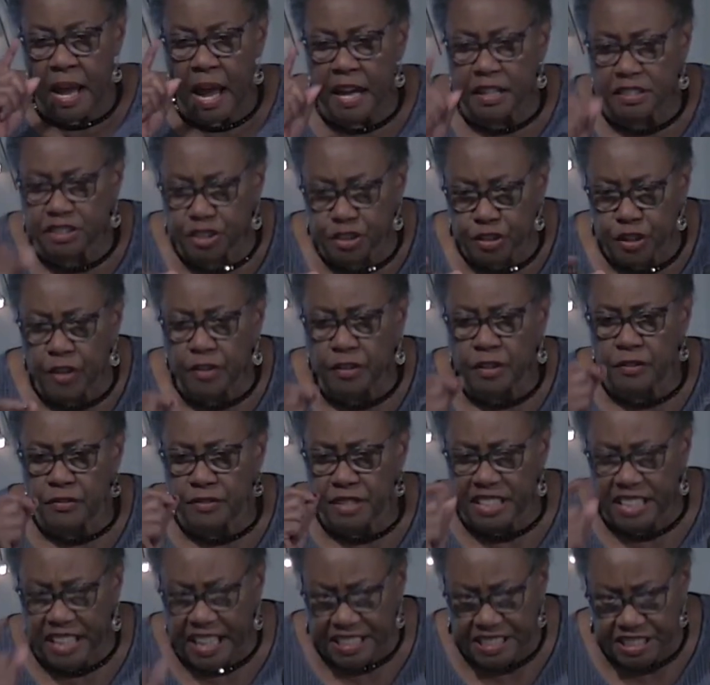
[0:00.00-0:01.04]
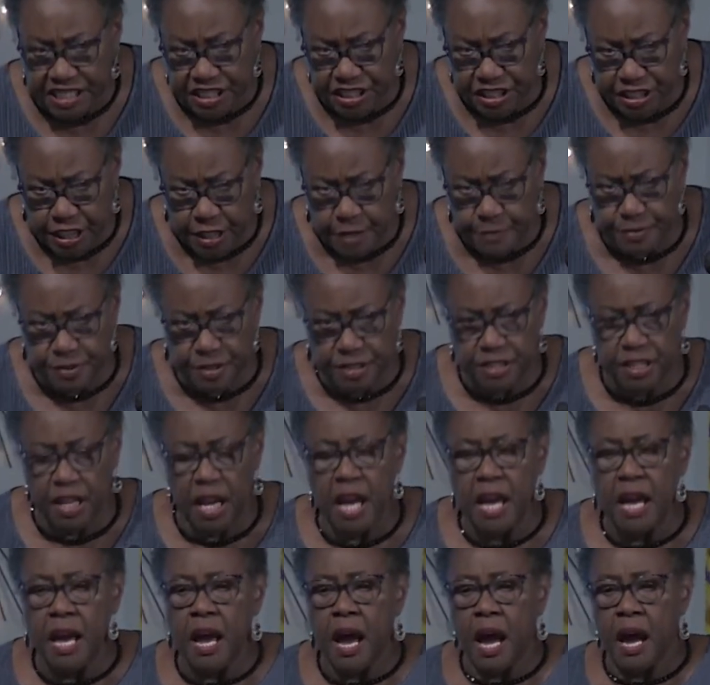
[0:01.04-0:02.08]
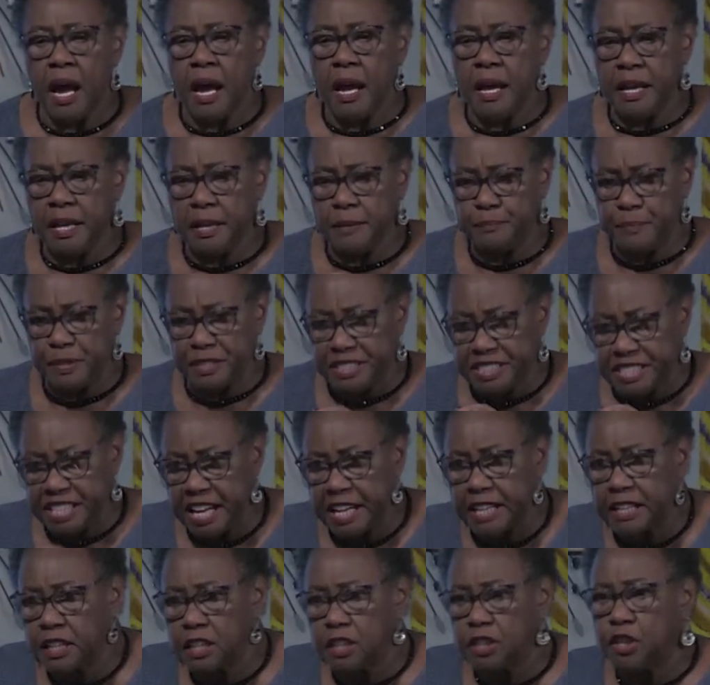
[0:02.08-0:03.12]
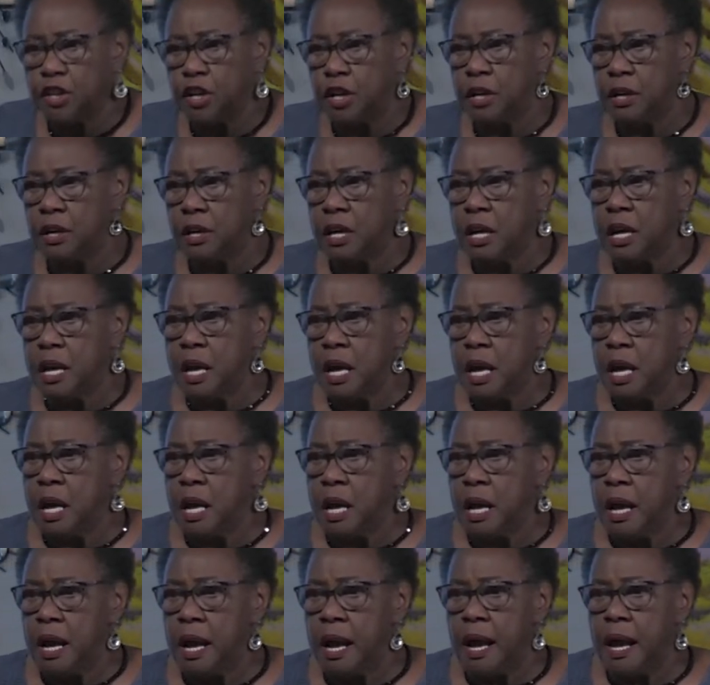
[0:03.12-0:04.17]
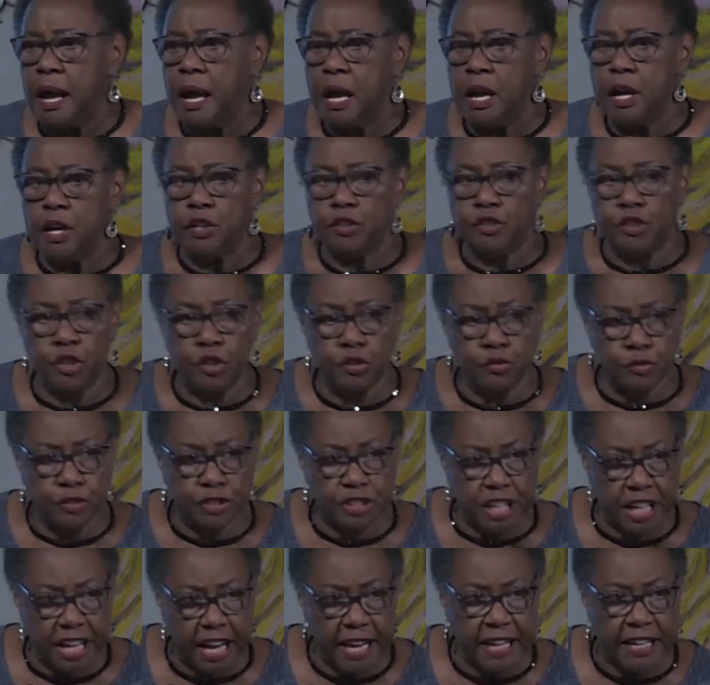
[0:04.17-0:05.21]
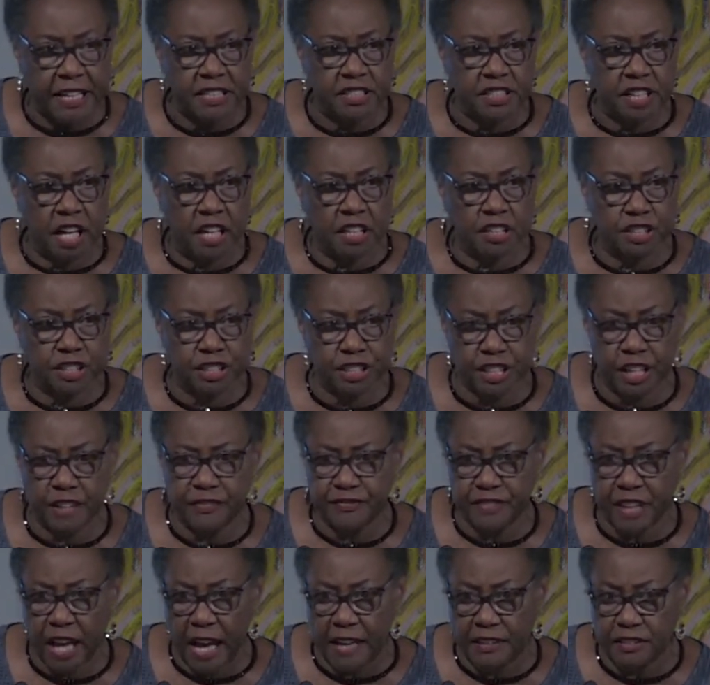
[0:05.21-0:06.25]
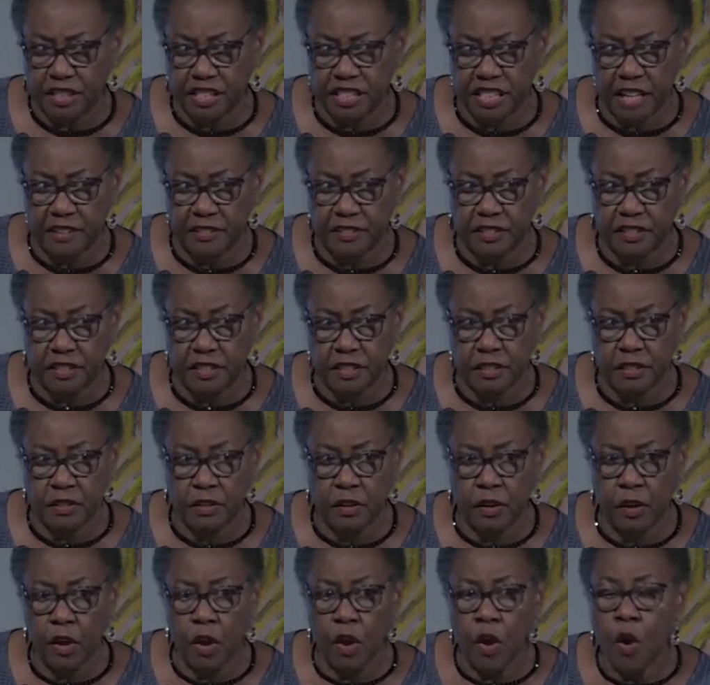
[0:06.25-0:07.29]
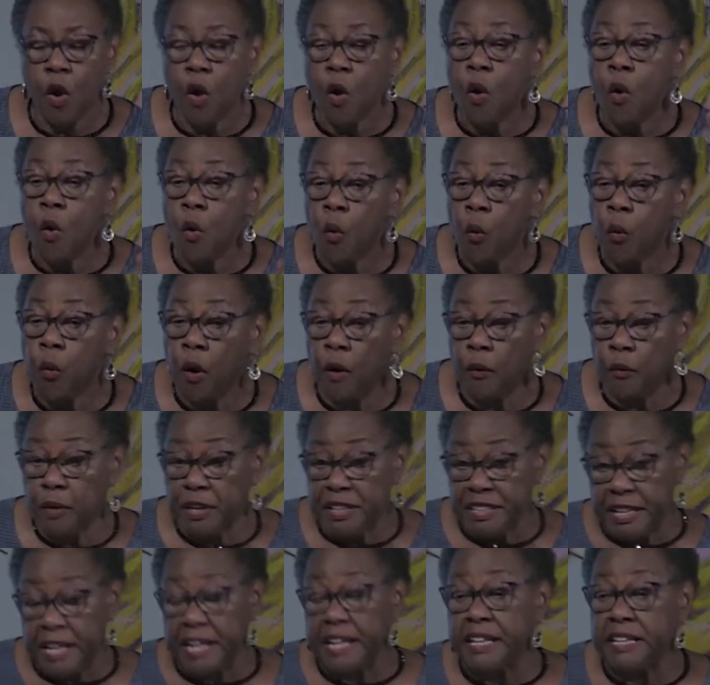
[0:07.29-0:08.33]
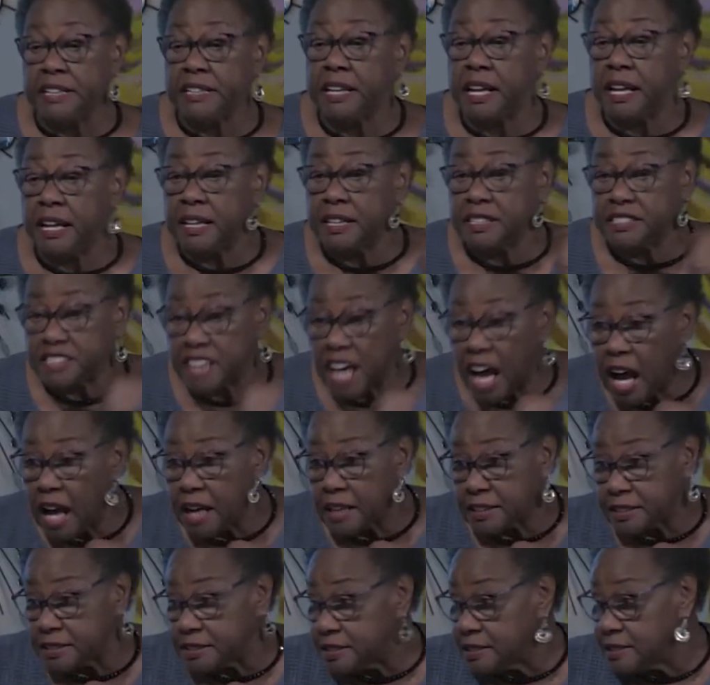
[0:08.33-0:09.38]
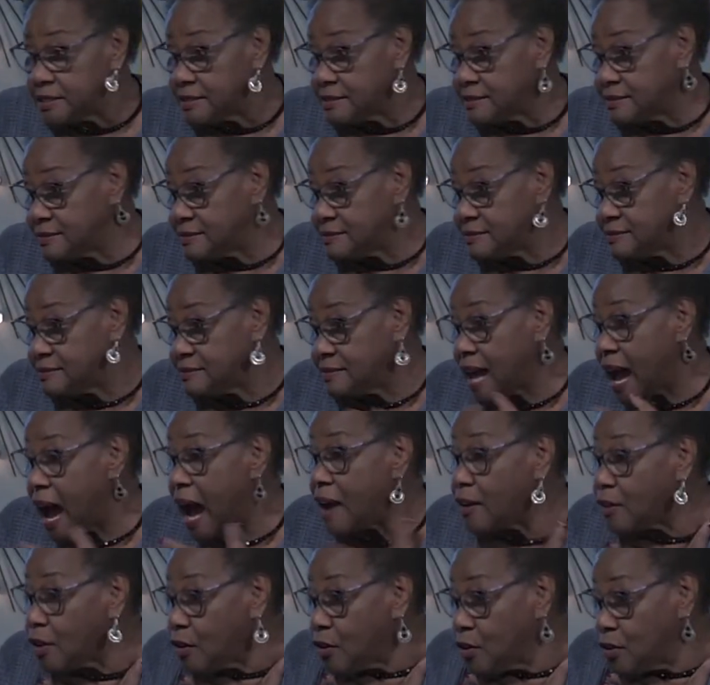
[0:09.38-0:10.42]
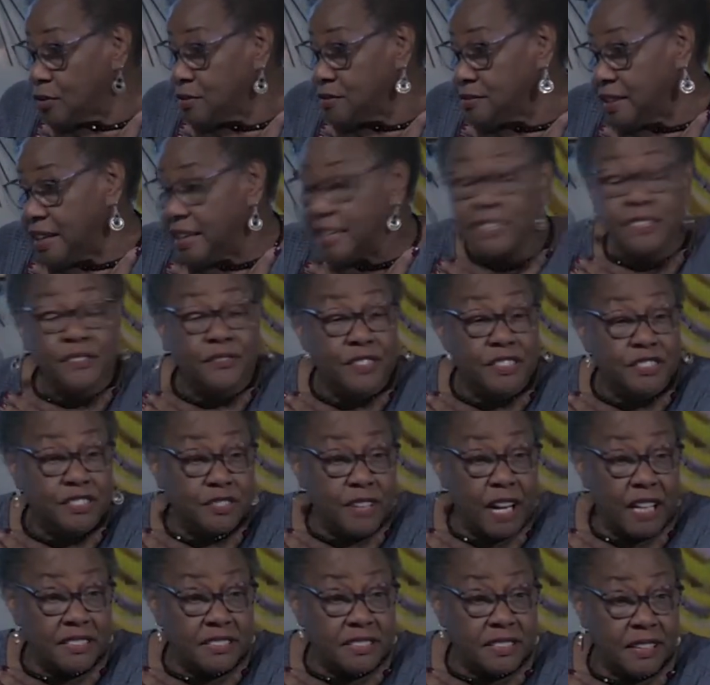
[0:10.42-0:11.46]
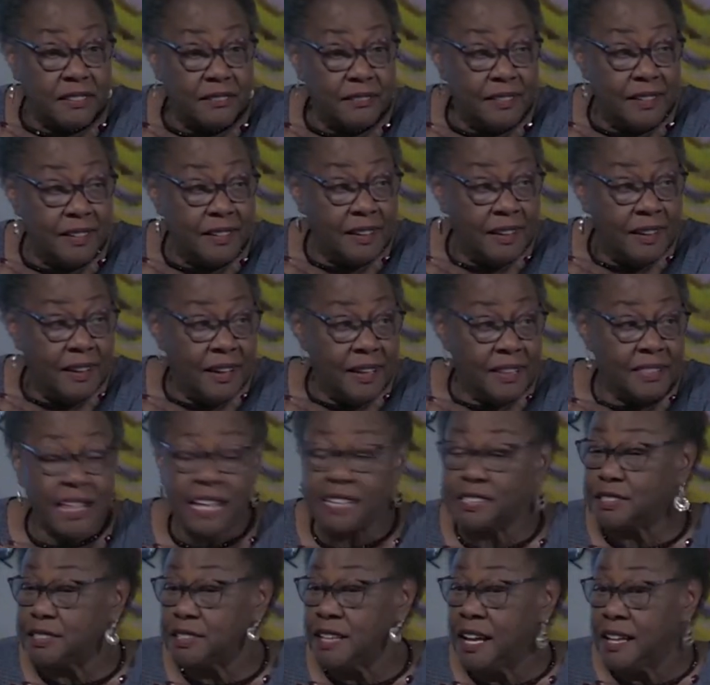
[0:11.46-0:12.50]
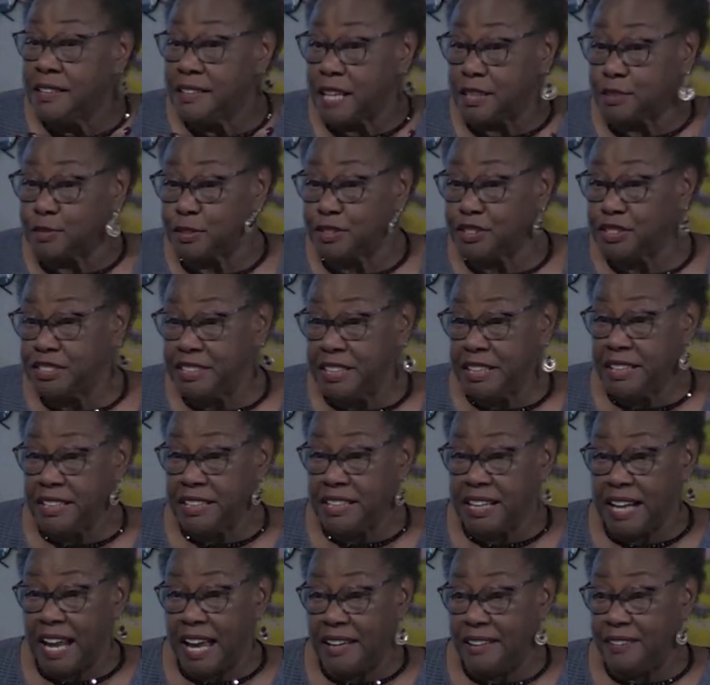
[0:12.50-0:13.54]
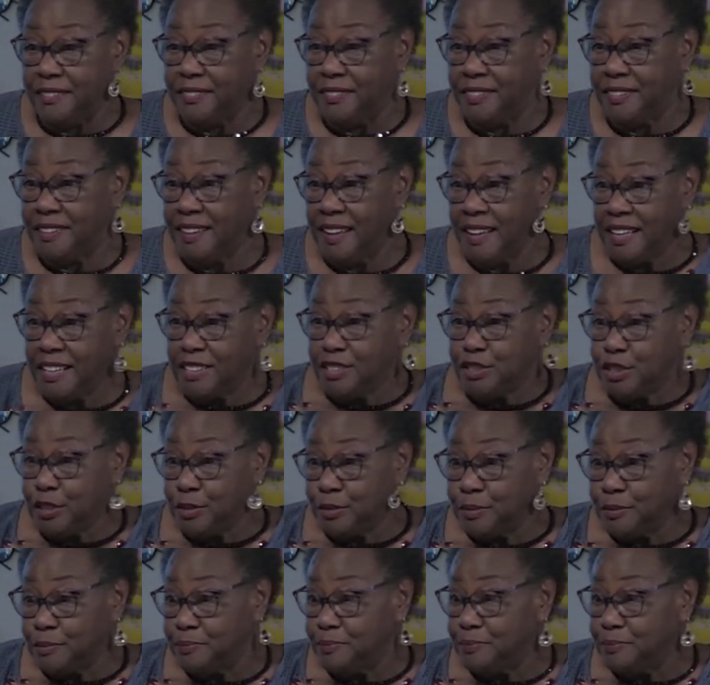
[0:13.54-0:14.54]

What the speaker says: external relationships in particular to change or shift ourselves. What we need is us, our own individual self. That's what you need in life. Is you.